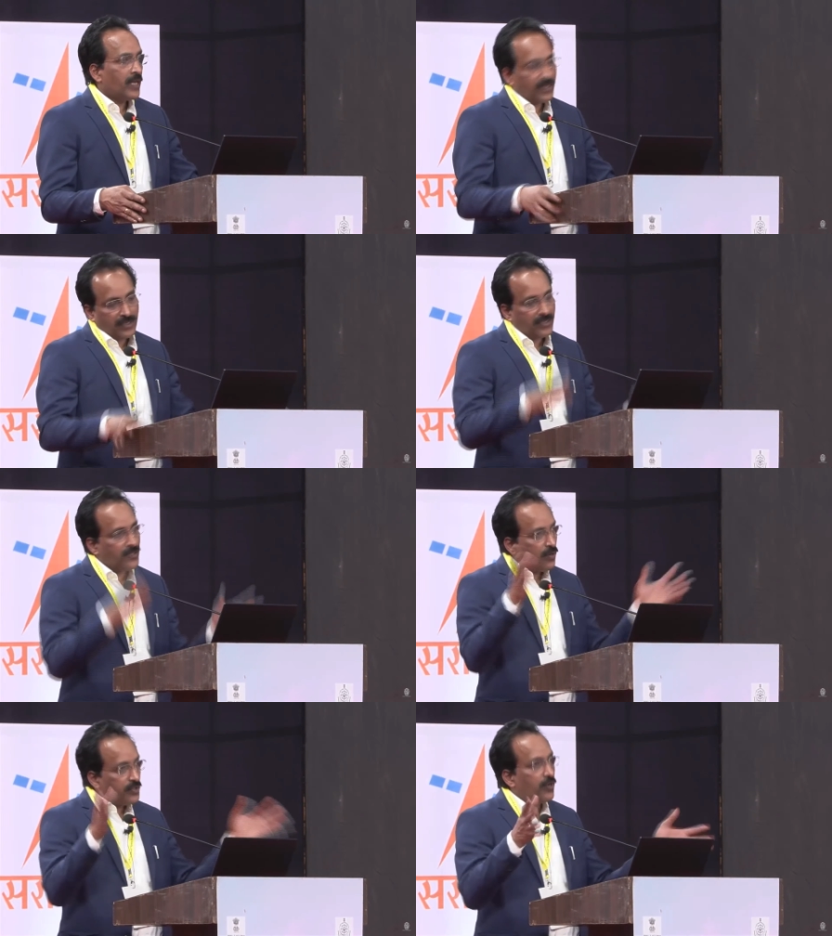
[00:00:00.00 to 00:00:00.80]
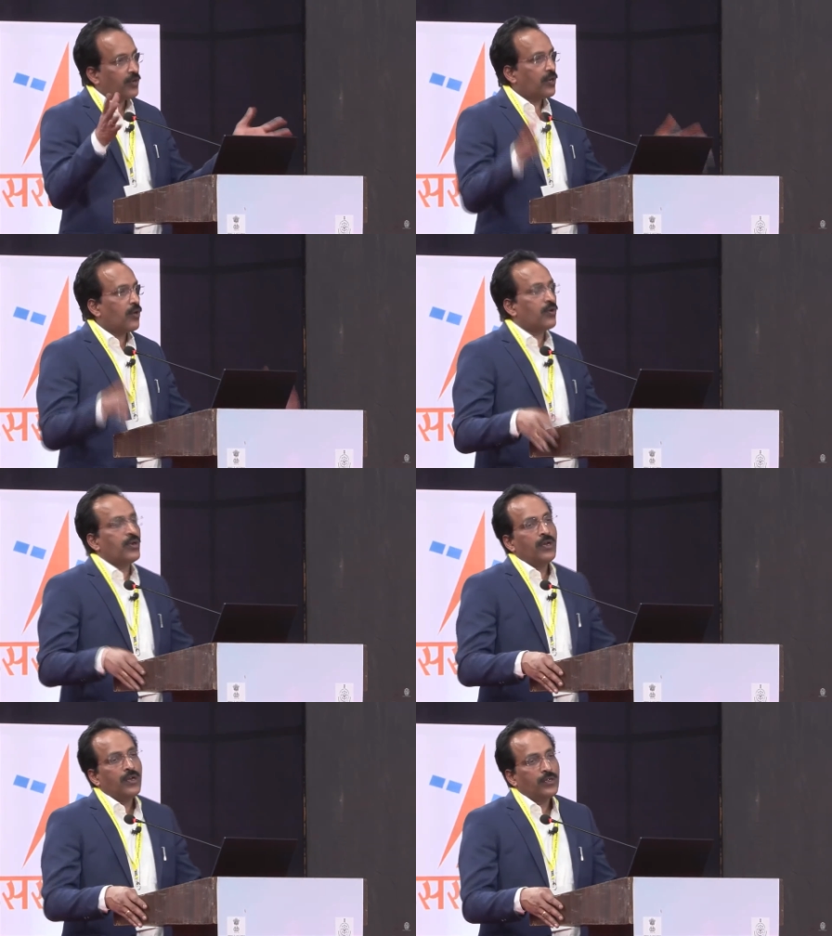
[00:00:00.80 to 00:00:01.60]
I think this is also not
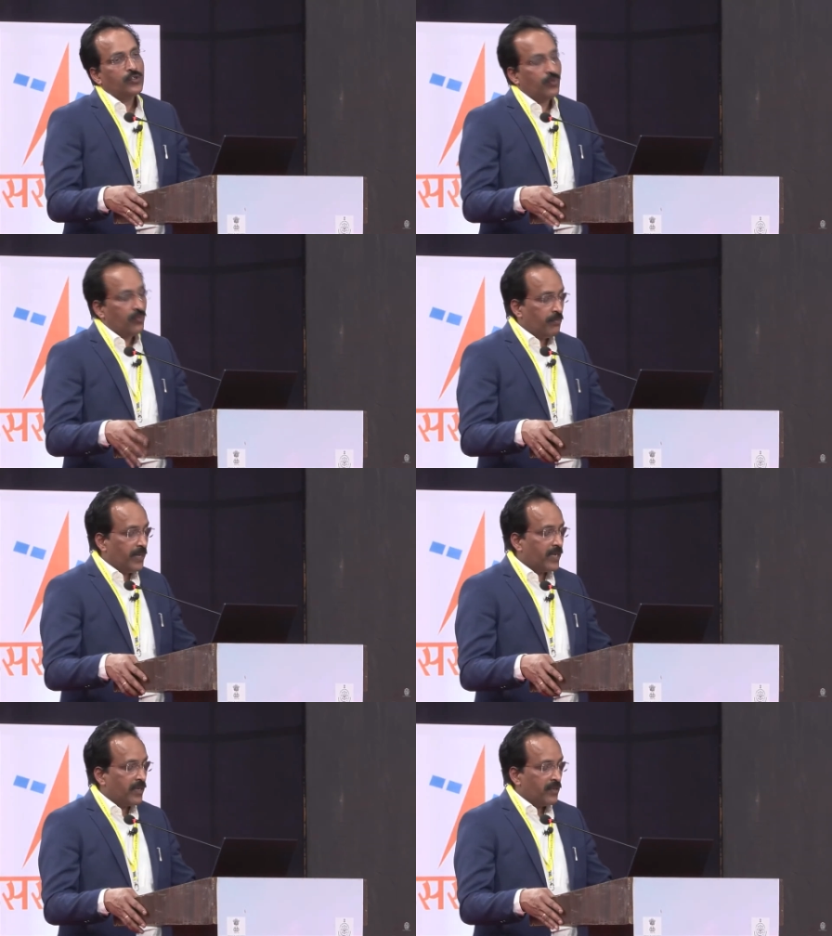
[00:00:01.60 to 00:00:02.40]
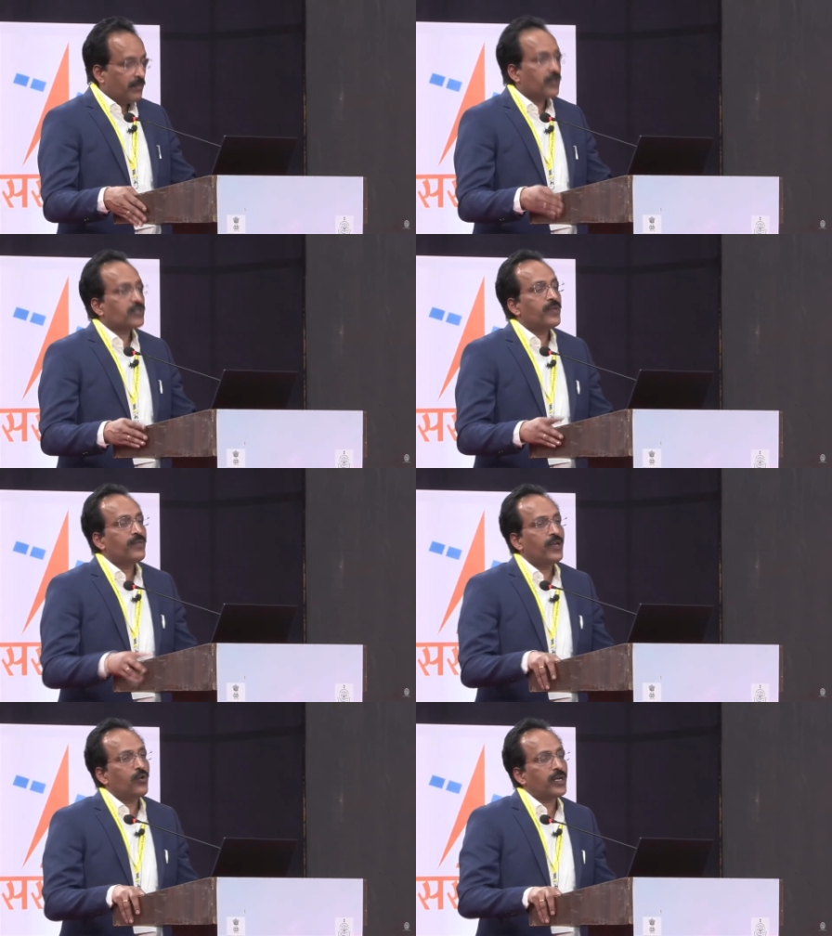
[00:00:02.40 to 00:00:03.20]
grown too big, because
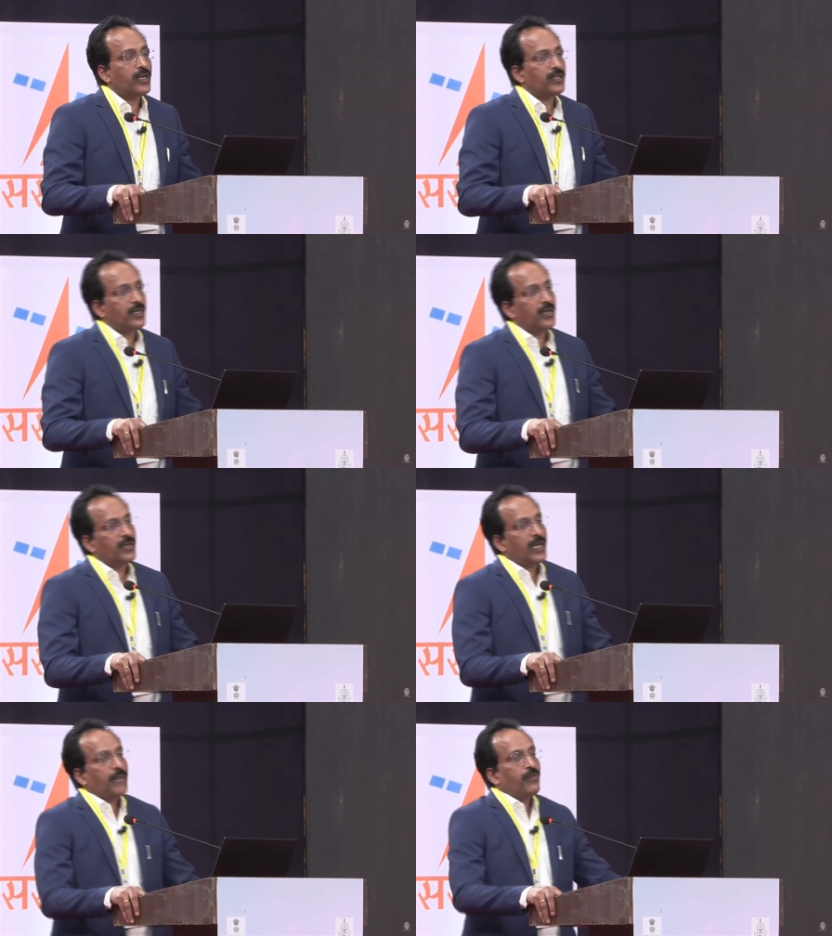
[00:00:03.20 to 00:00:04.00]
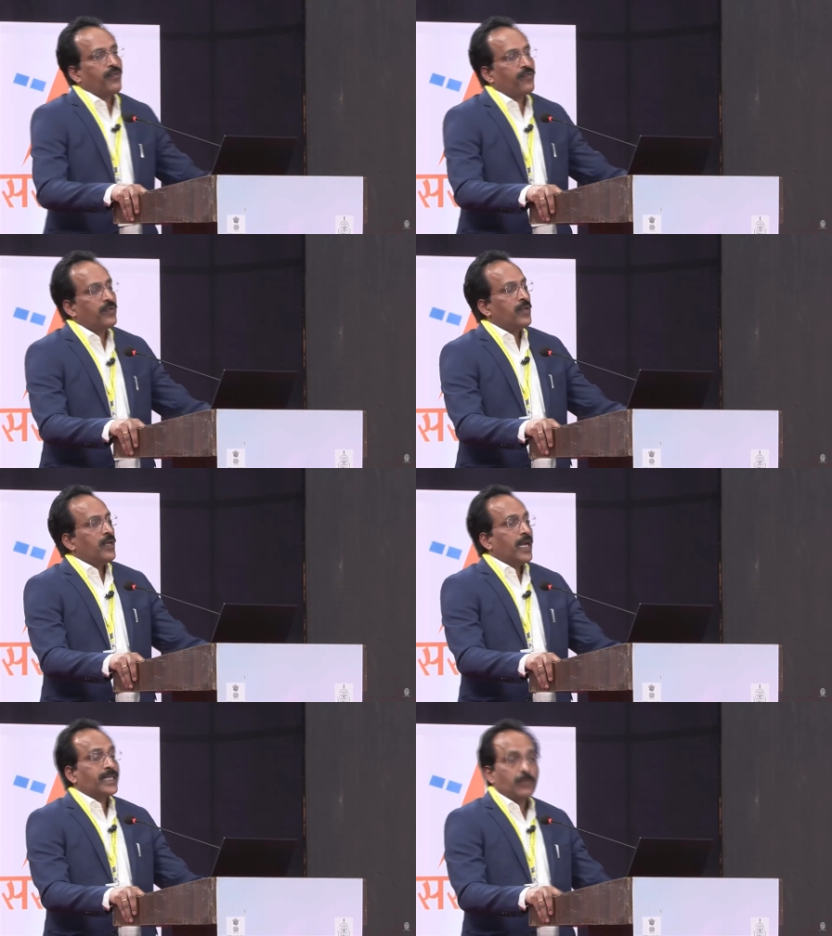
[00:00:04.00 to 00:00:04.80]
when we looked at the type of
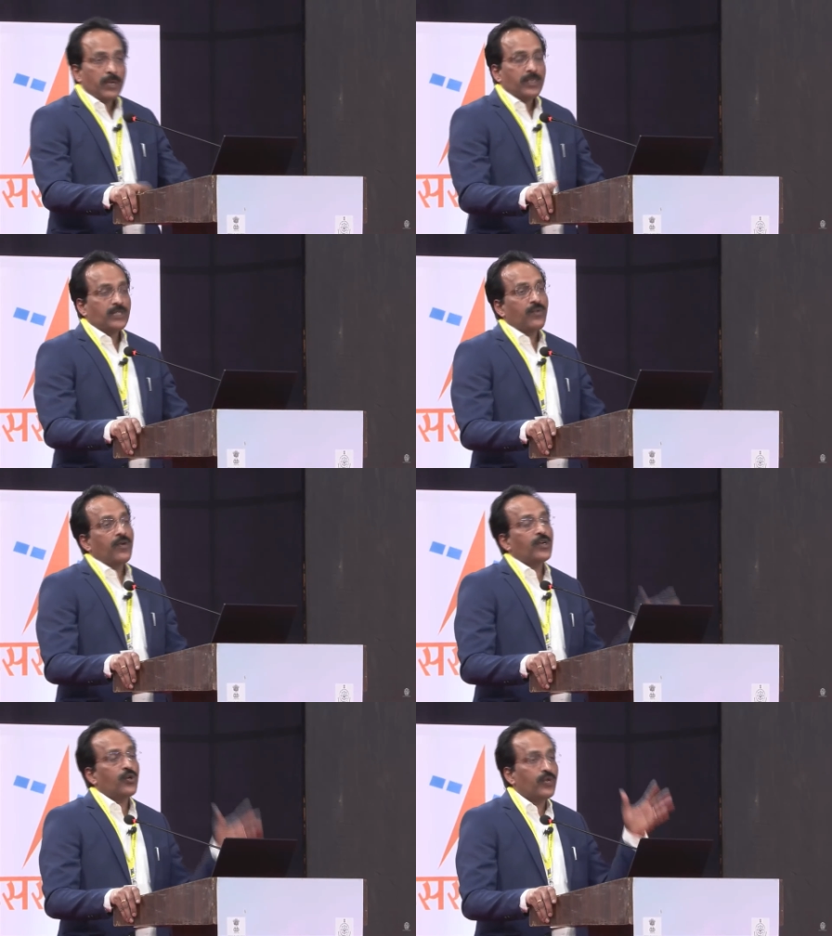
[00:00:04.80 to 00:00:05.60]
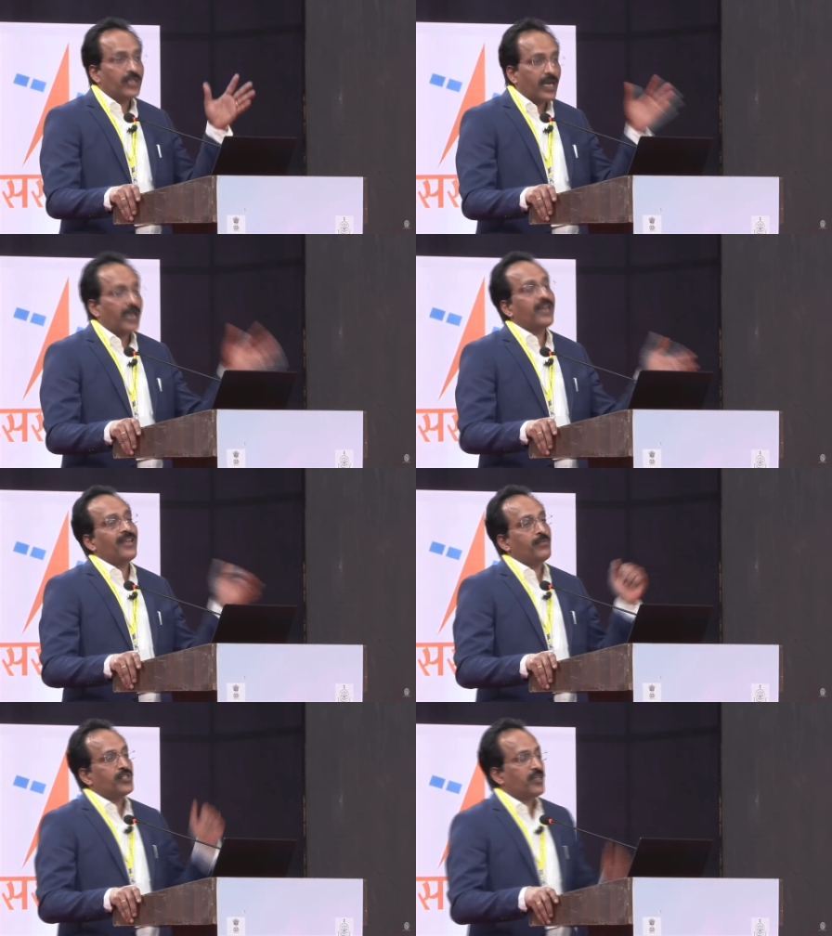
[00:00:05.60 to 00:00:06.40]
experiments we want to do in the
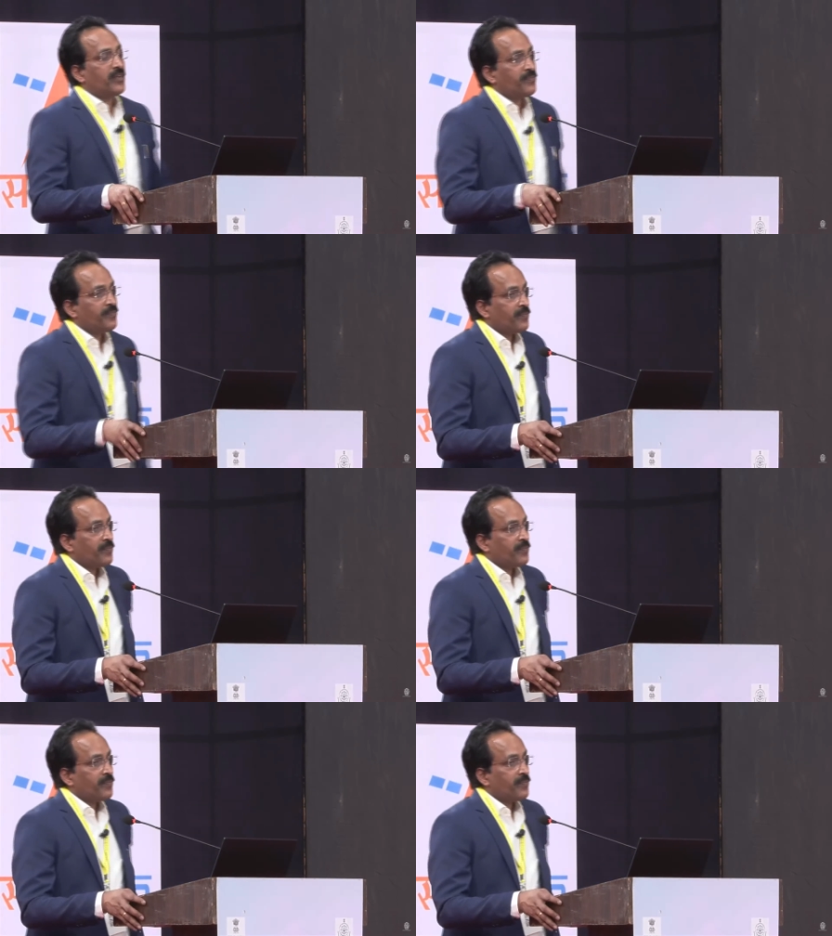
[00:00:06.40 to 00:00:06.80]
Gaganyaan mission,